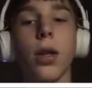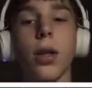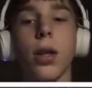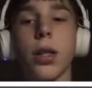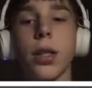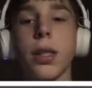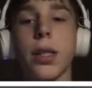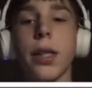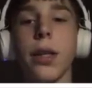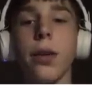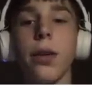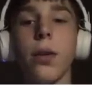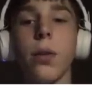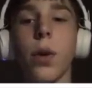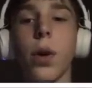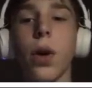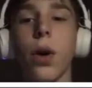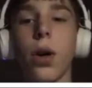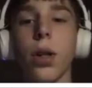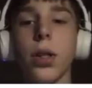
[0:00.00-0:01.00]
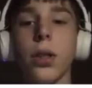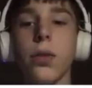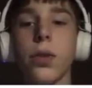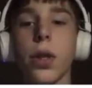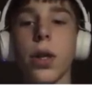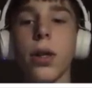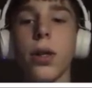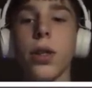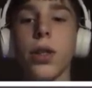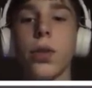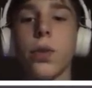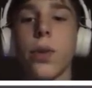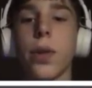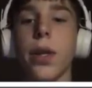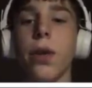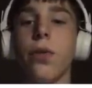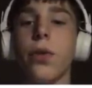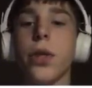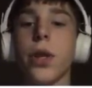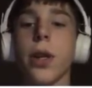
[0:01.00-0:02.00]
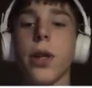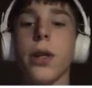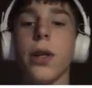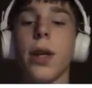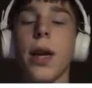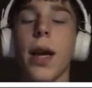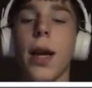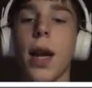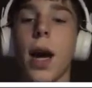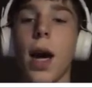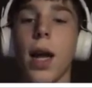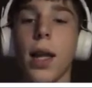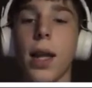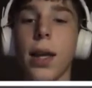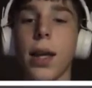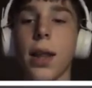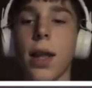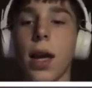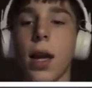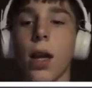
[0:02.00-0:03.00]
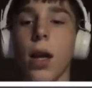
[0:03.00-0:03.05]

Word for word: the steering wheel also turns when you turn, and I like